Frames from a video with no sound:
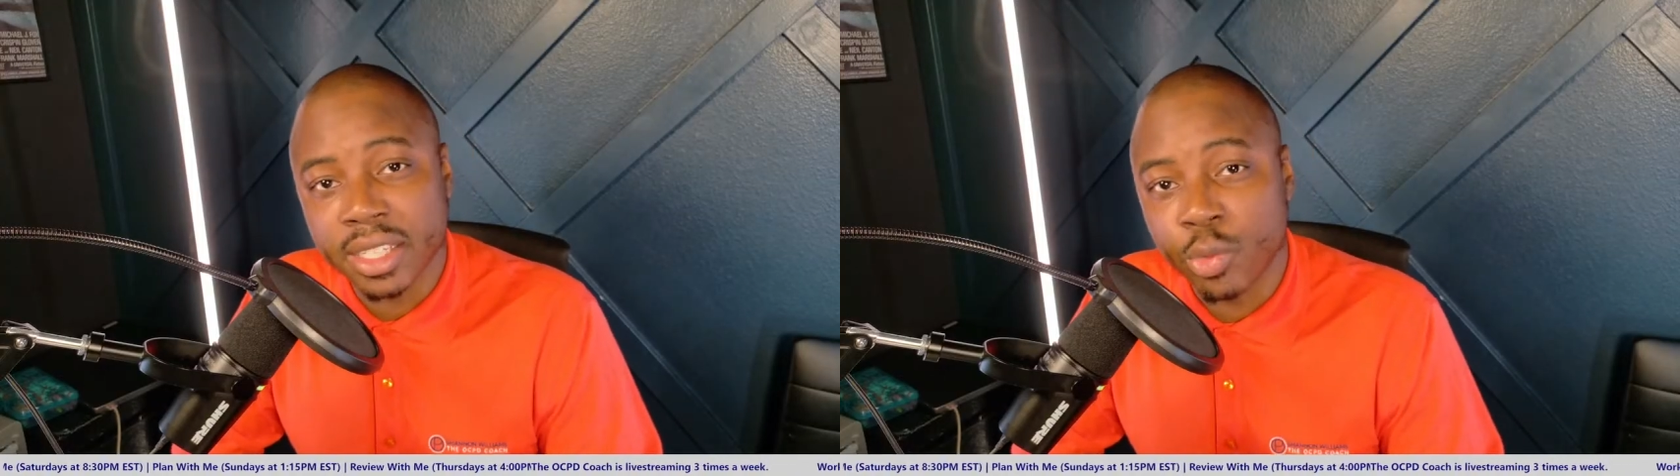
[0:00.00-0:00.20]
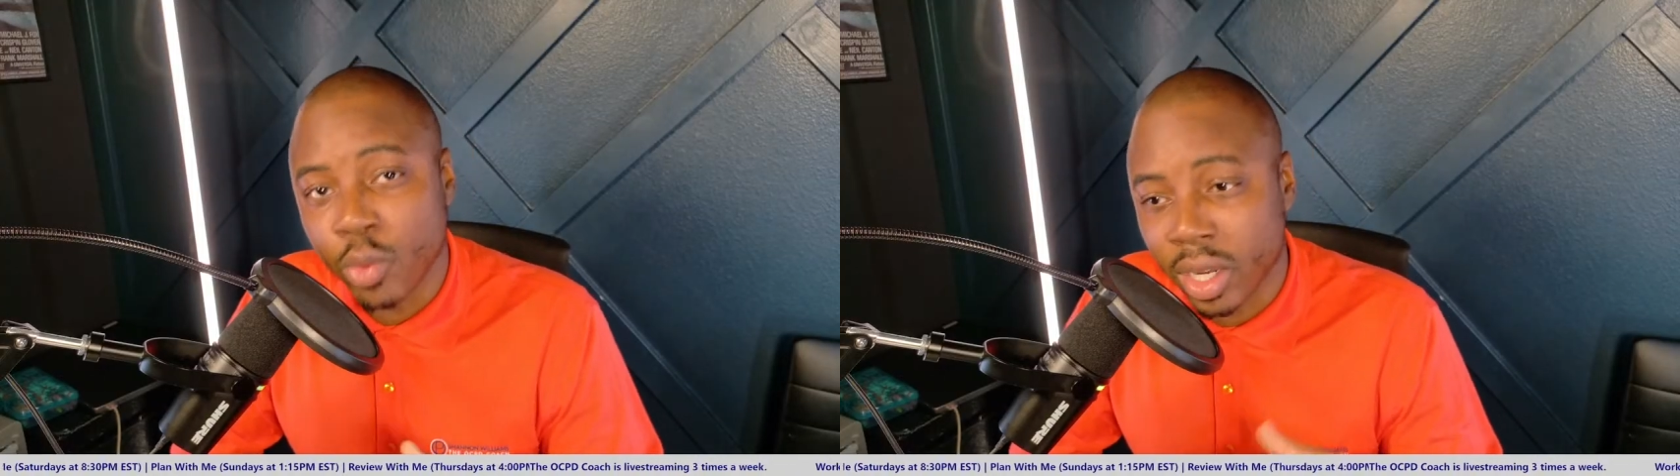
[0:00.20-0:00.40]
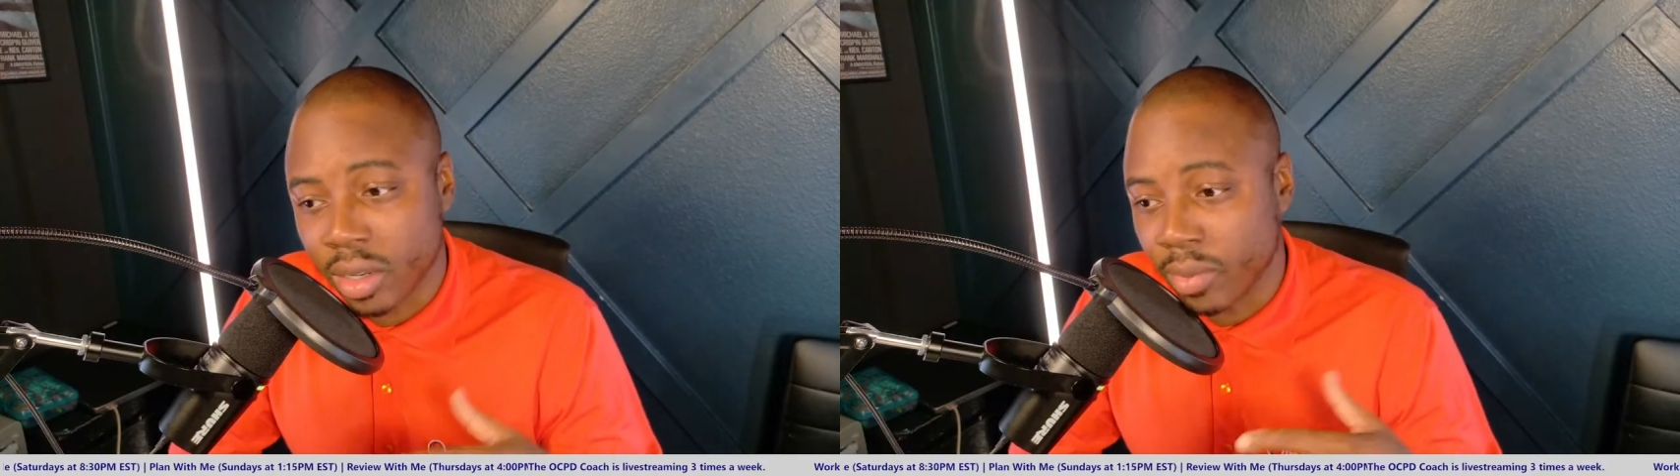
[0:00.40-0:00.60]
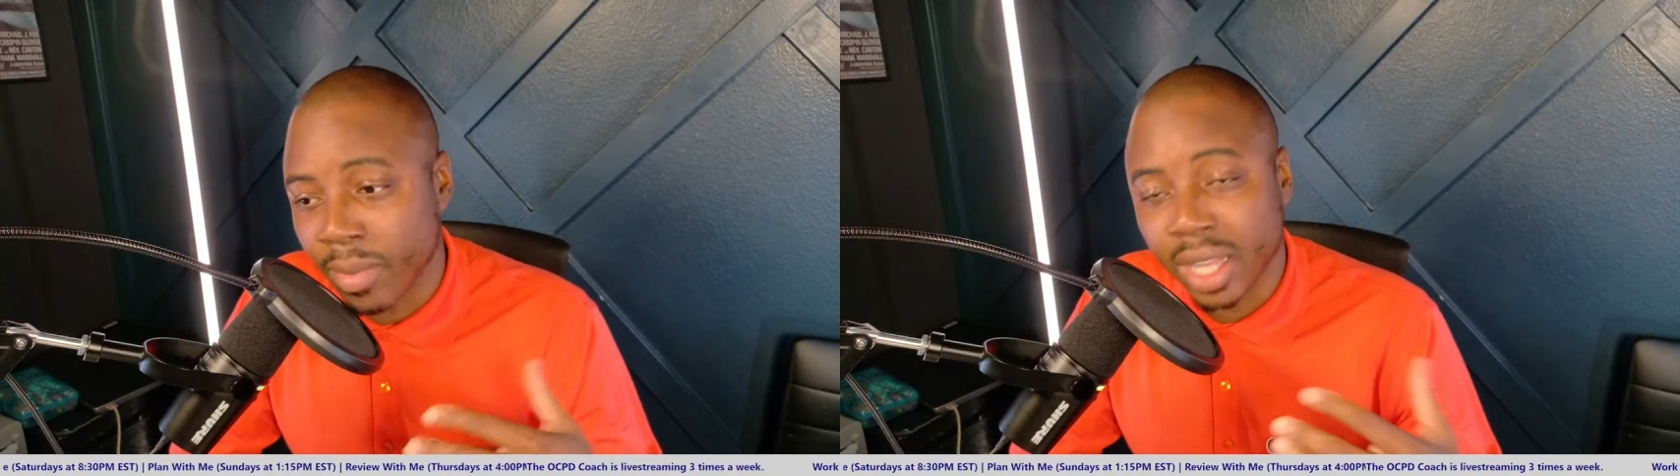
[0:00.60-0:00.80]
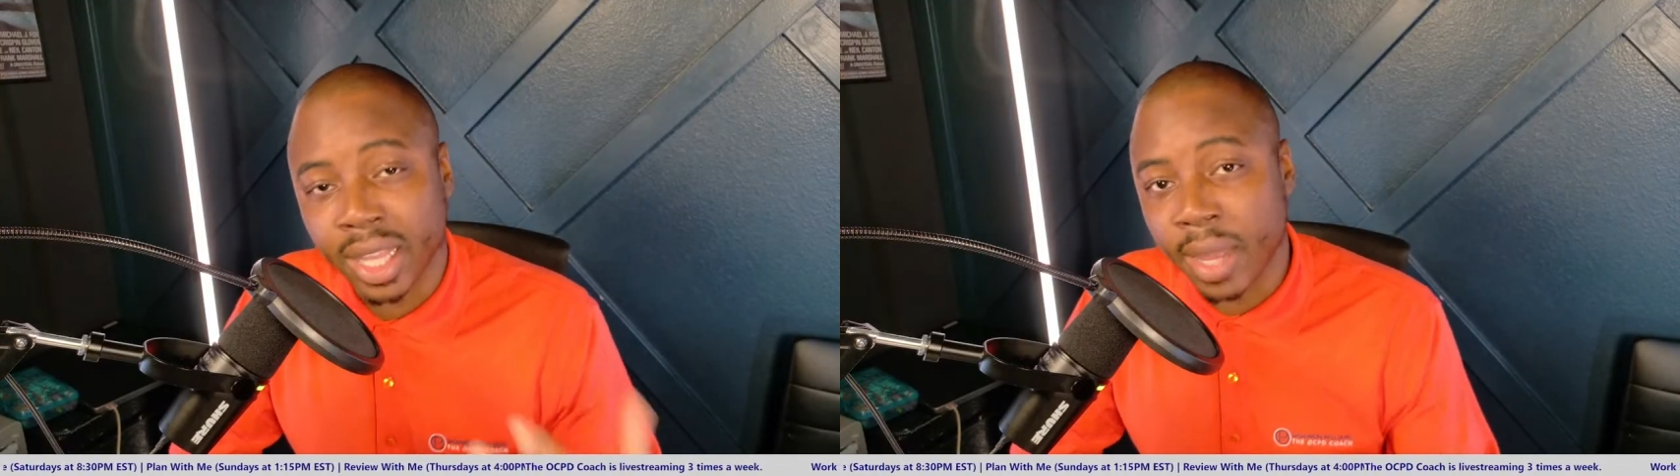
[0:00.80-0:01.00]
what my
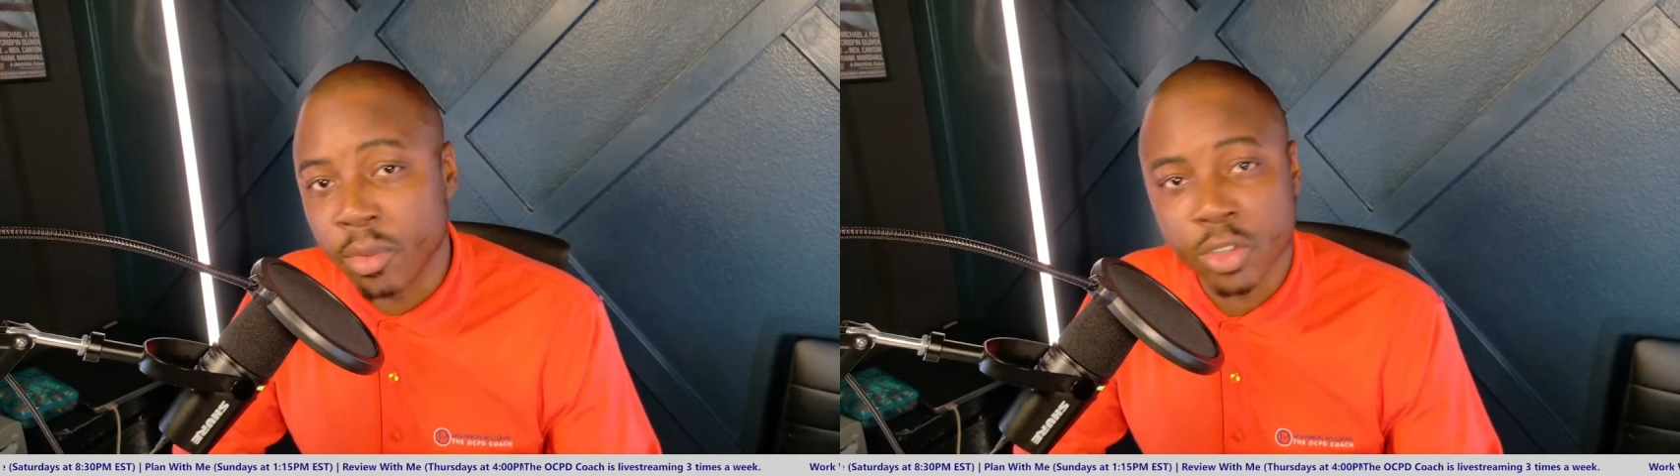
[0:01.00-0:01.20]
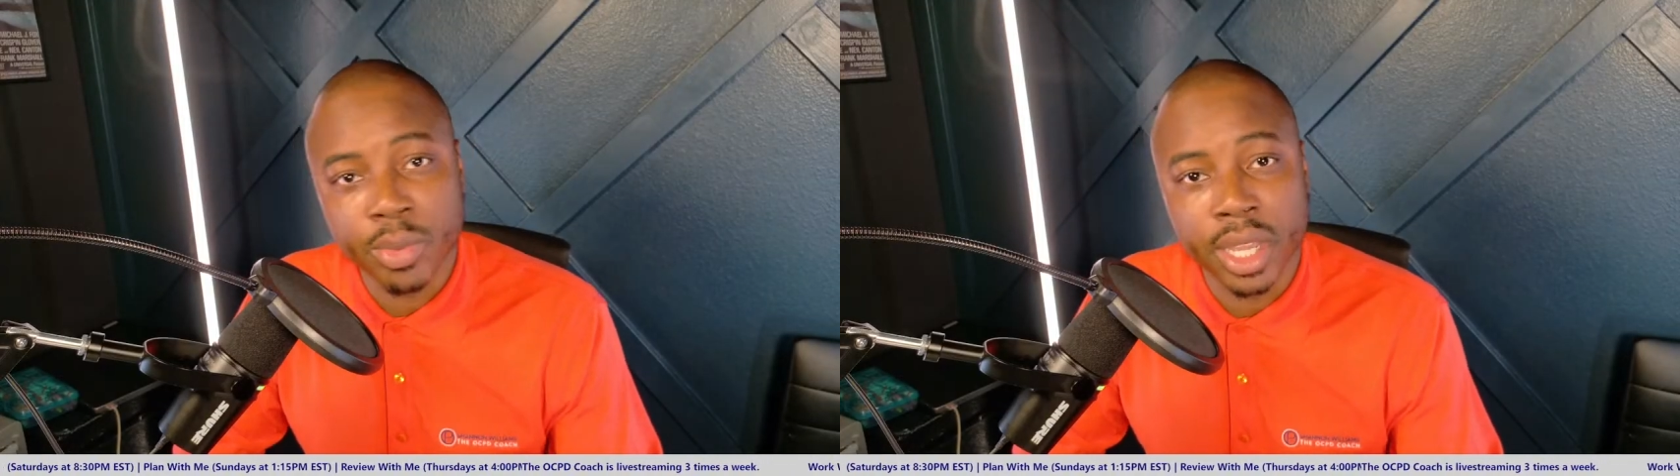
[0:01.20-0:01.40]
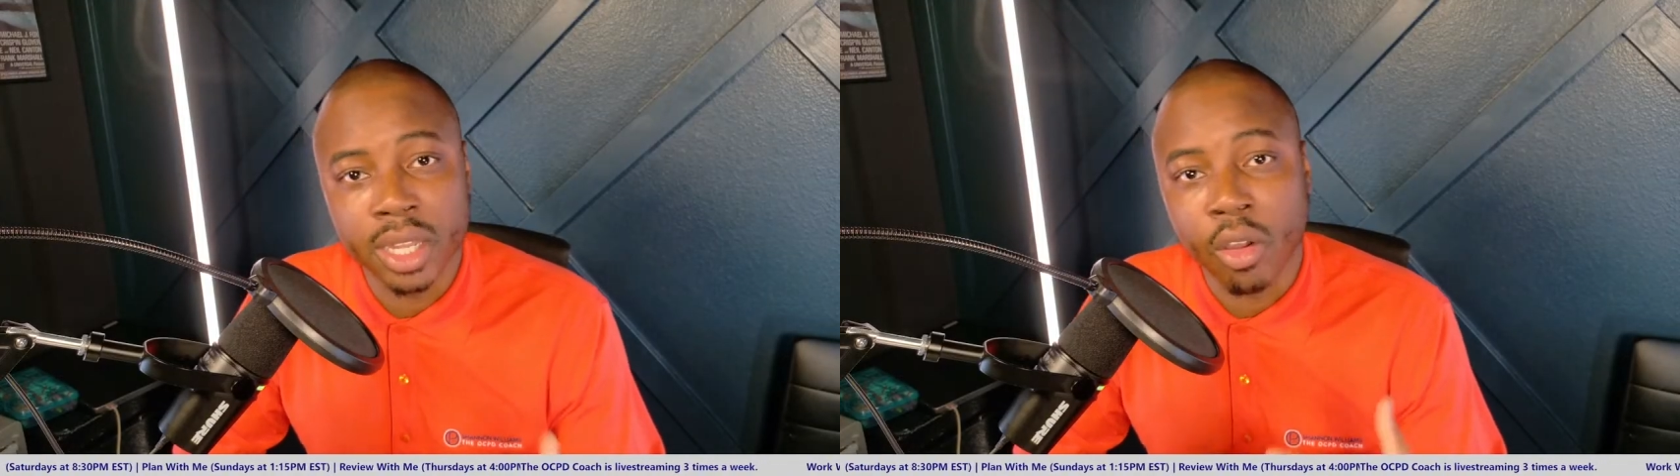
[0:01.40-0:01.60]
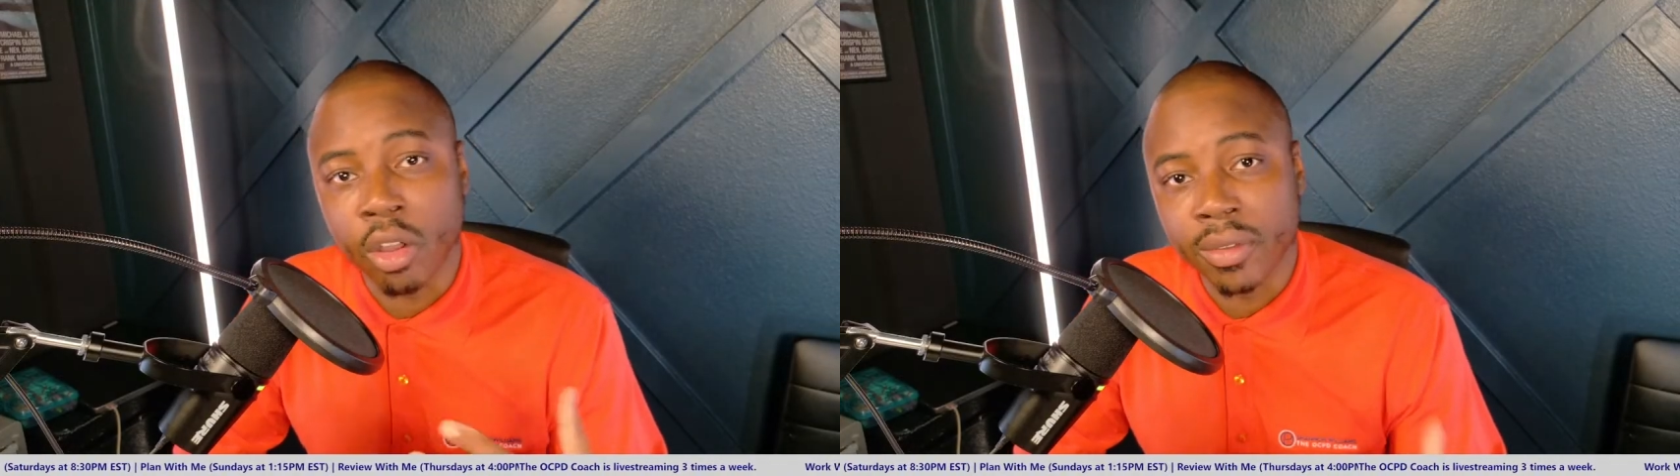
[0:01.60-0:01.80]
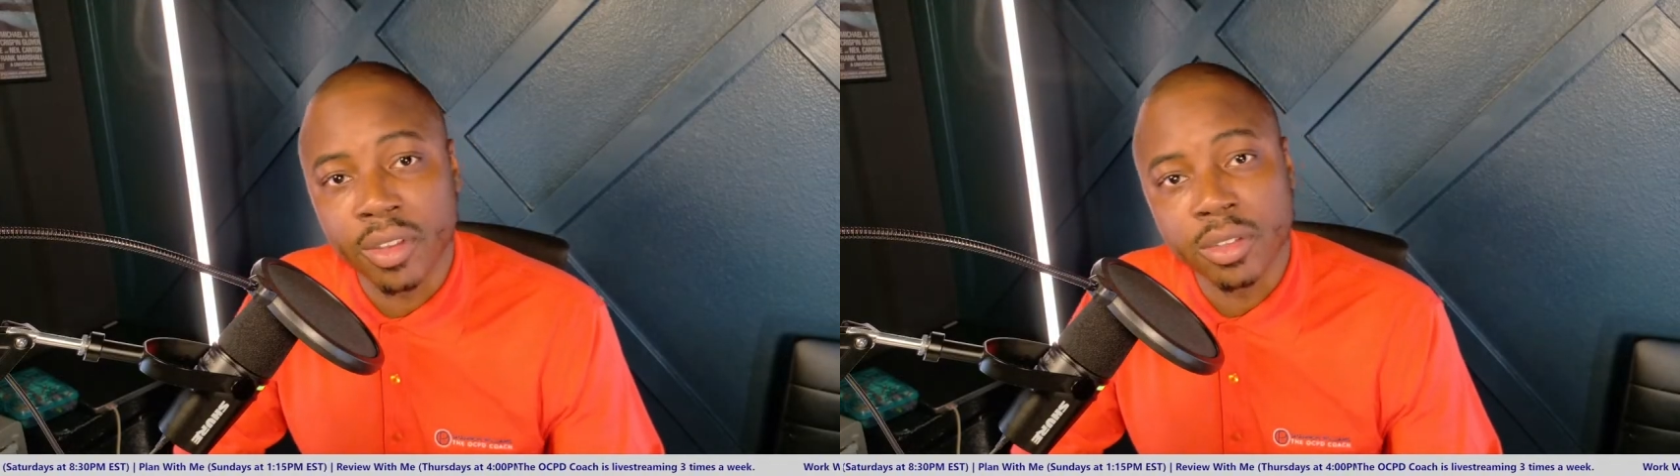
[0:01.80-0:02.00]
labels mean, all
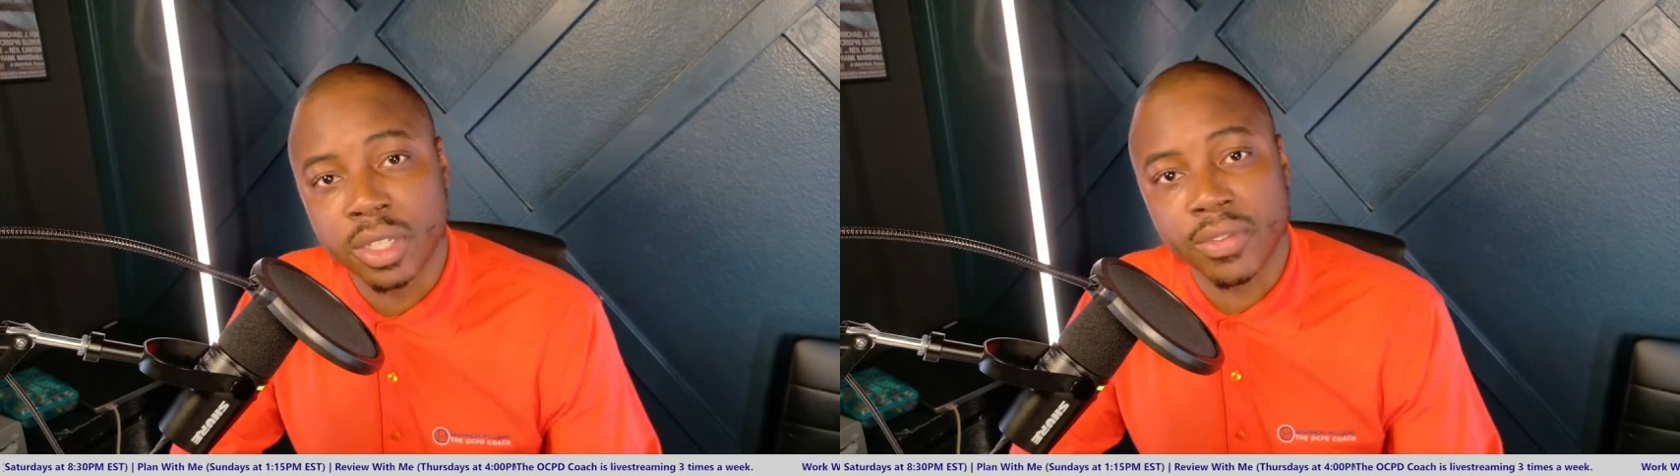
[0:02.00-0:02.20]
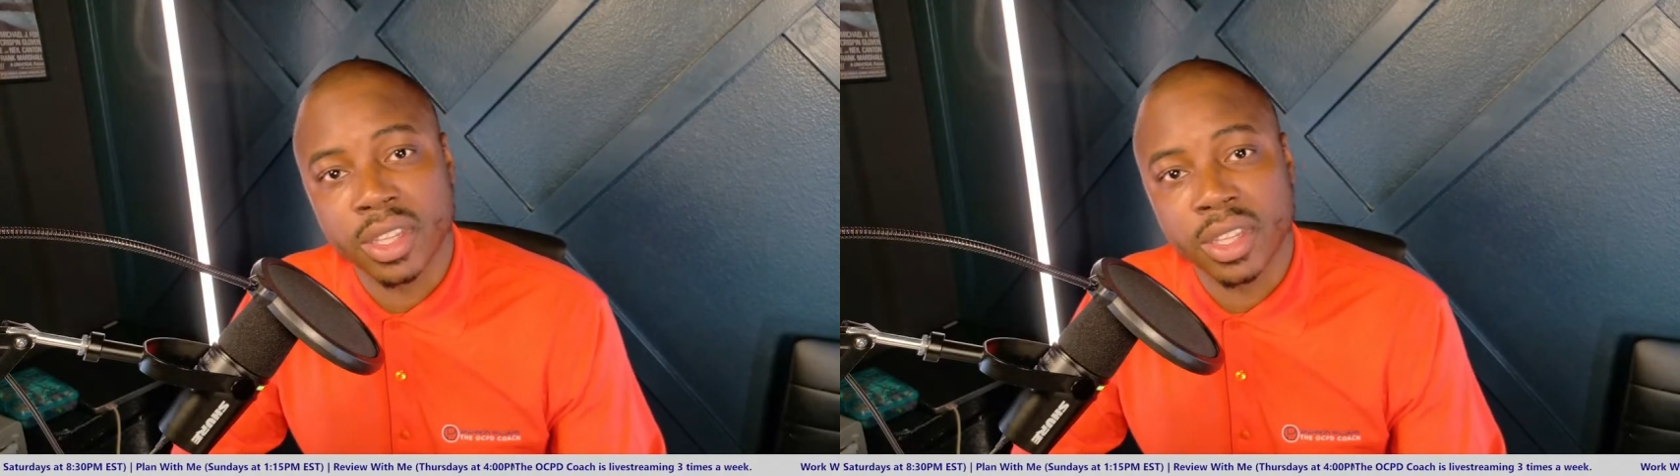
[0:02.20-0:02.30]
of those different